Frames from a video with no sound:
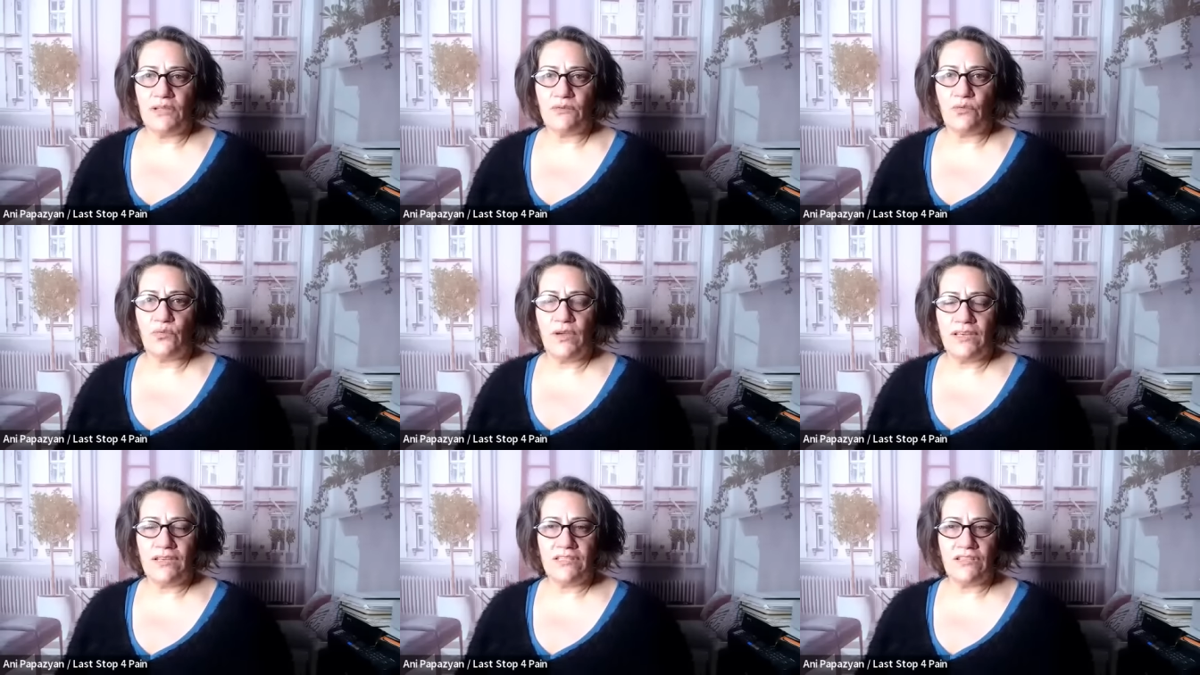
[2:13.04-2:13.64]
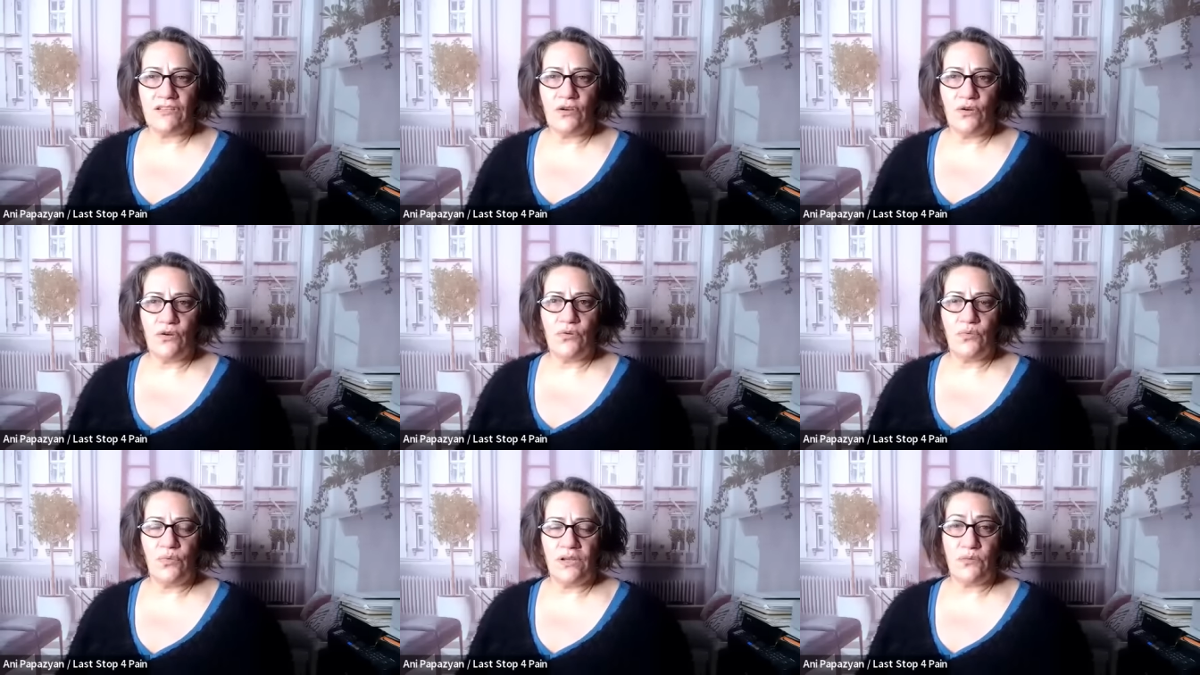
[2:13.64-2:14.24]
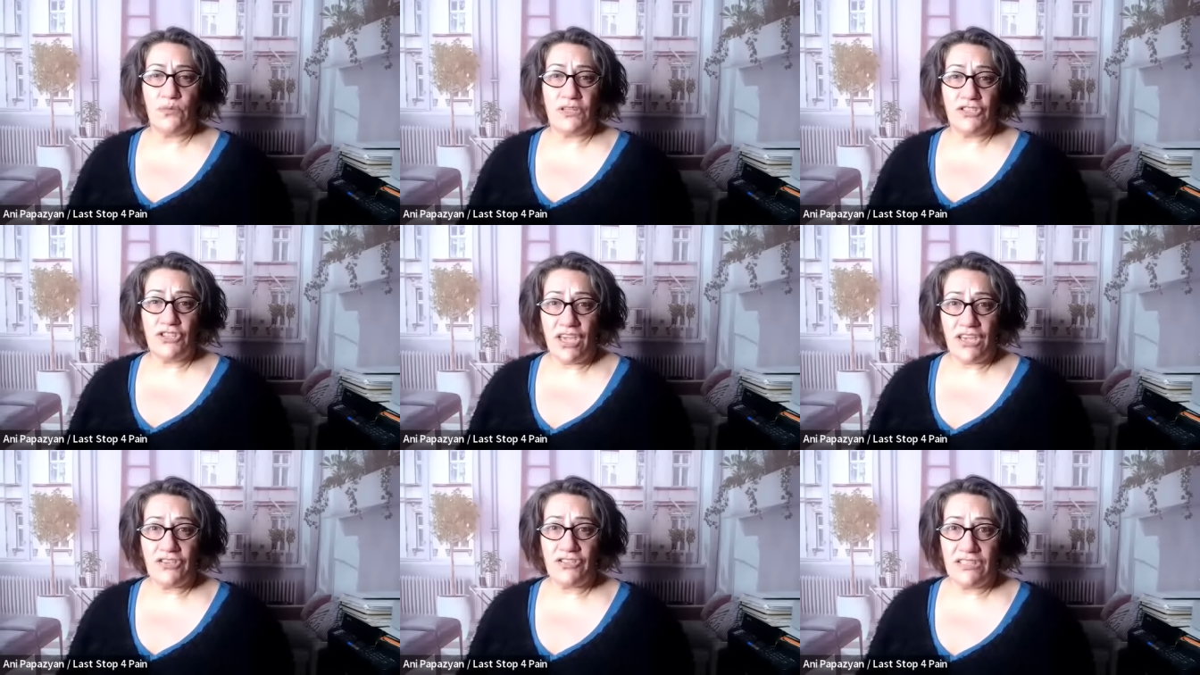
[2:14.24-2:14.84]
weeks ago when we
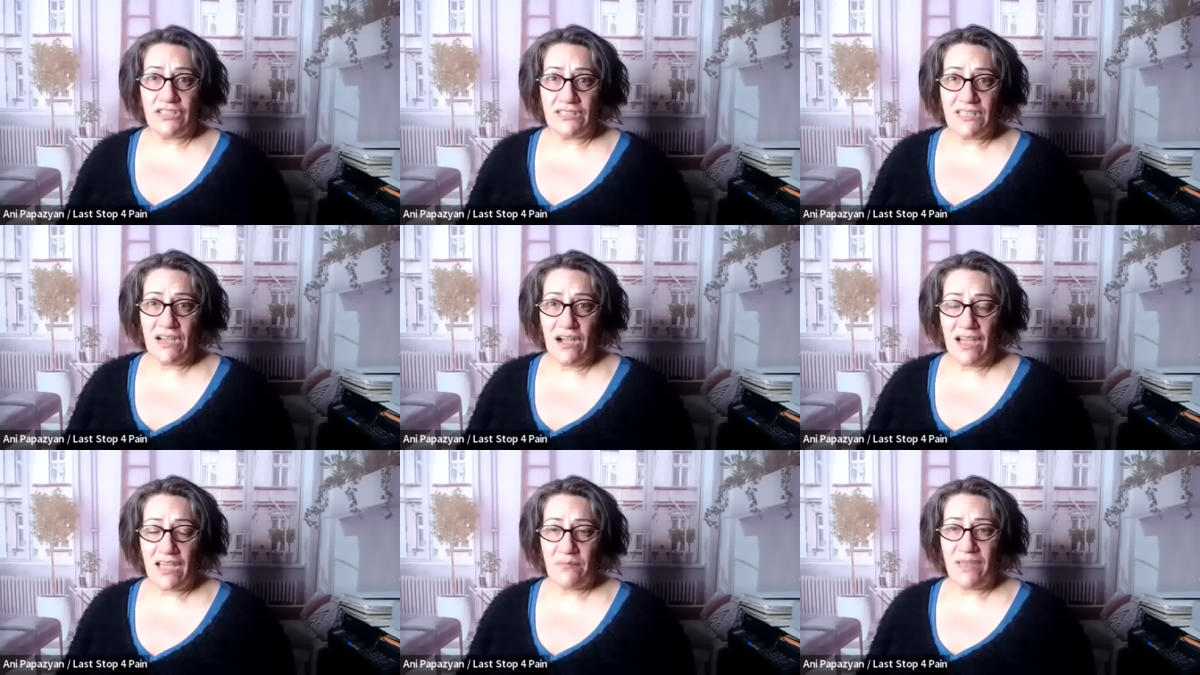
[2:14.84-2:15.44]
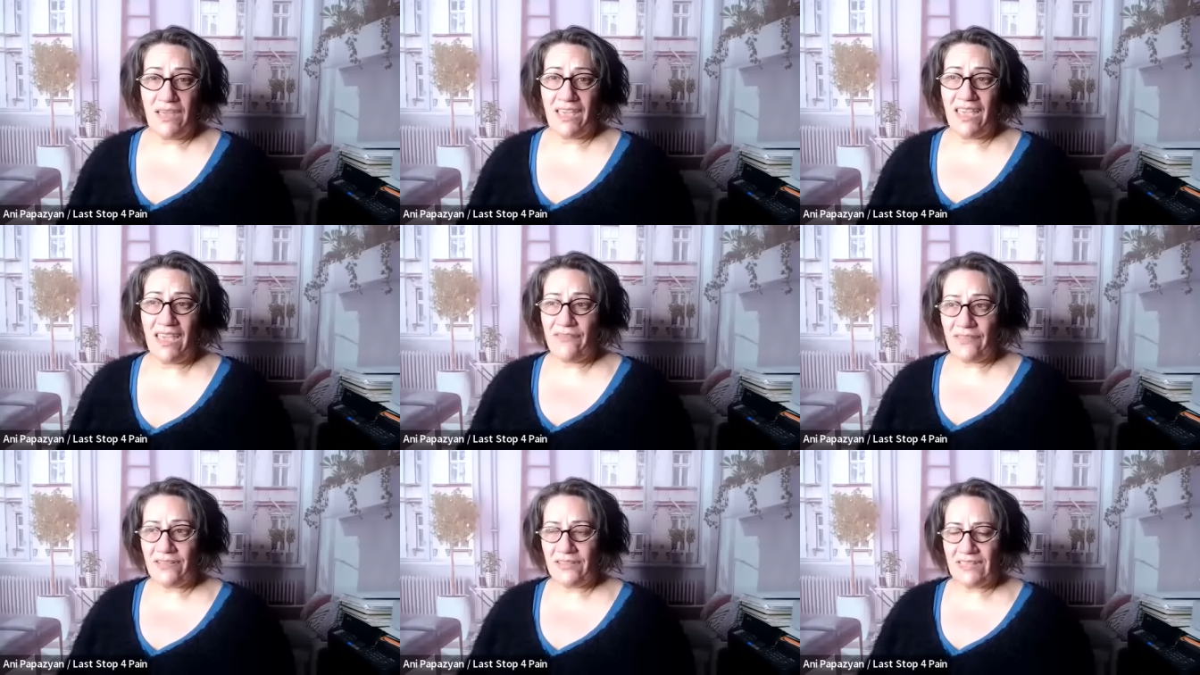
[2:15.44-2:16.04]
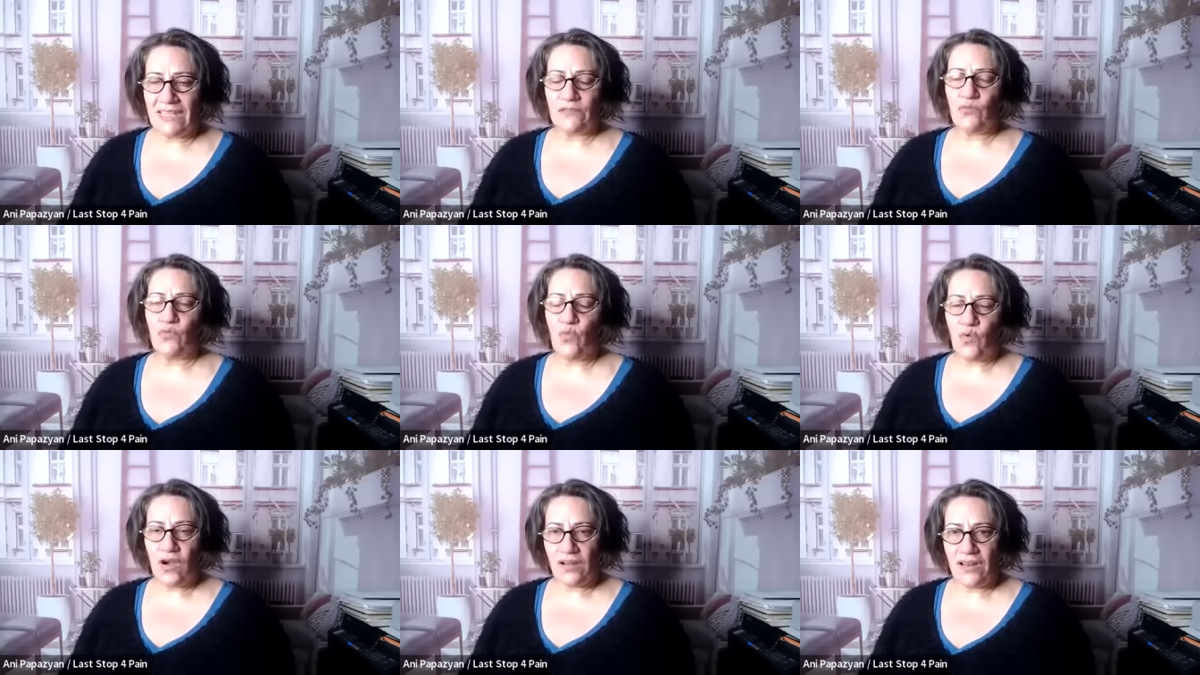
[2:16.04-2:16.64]
changed the time, even that
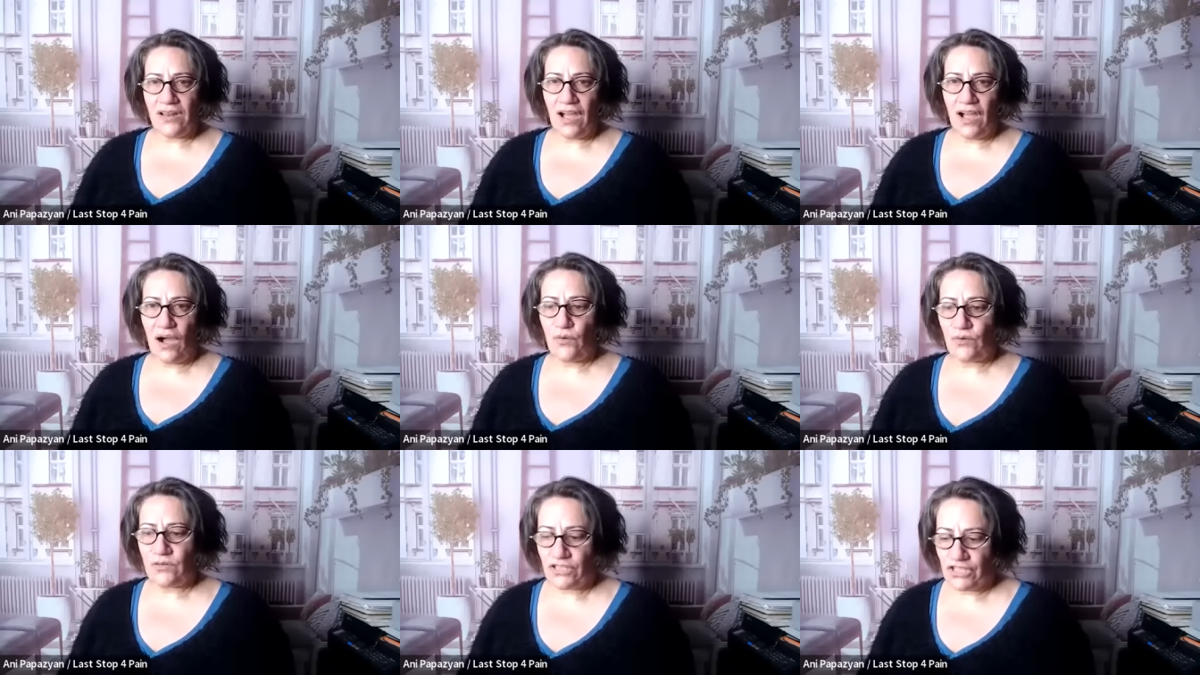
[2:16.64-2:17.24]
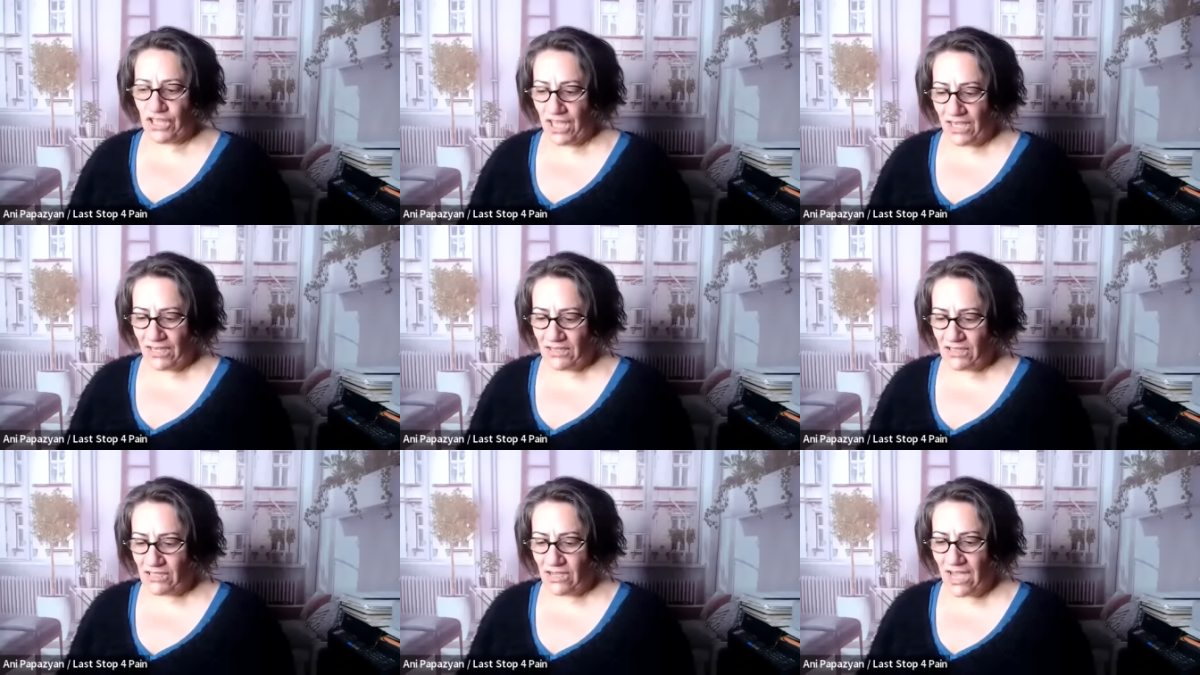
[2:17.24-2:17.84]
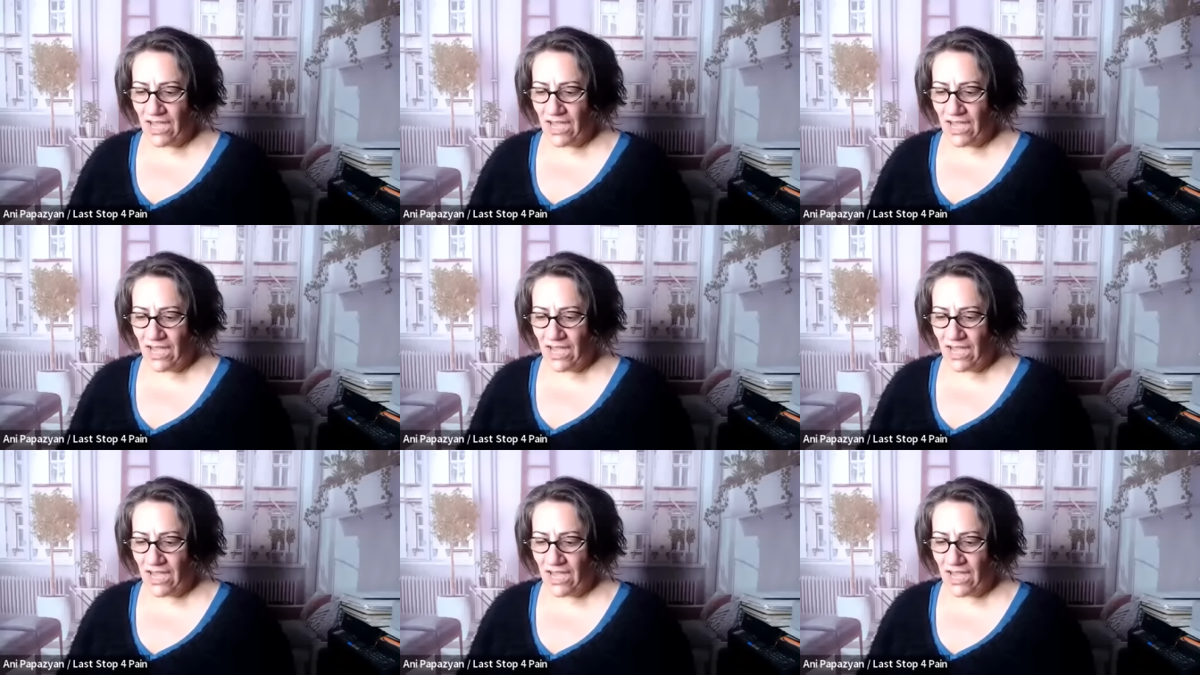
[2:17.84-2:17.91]
1 hour change,